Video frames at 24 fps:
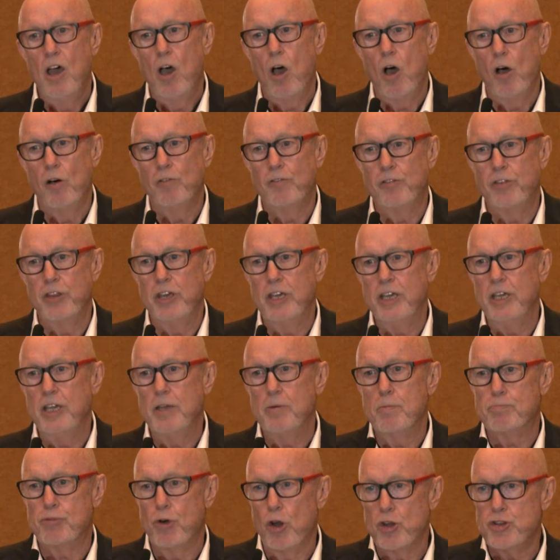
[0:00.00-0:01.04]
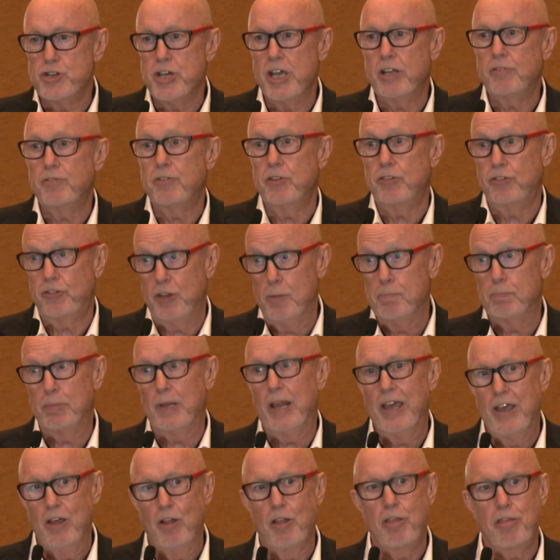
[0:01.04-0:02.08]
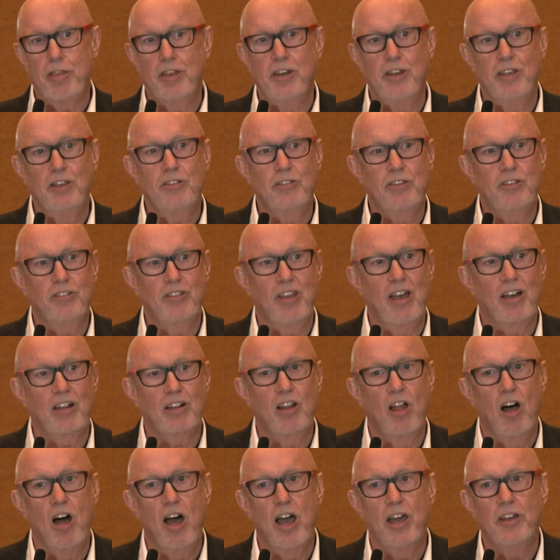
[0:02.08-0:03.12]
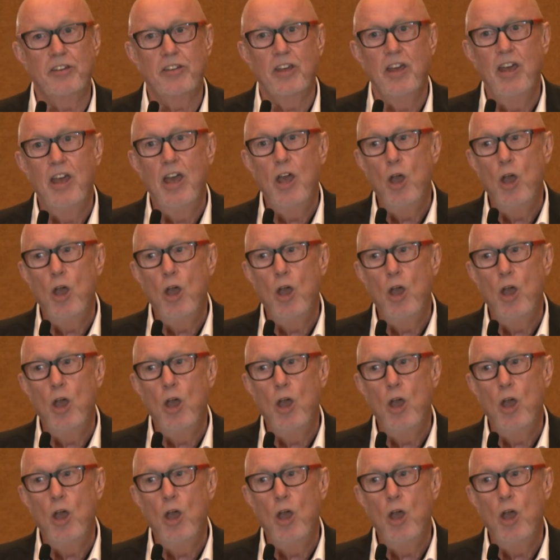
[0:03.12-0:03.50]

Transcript: of the project for Simpler Health, it is our client,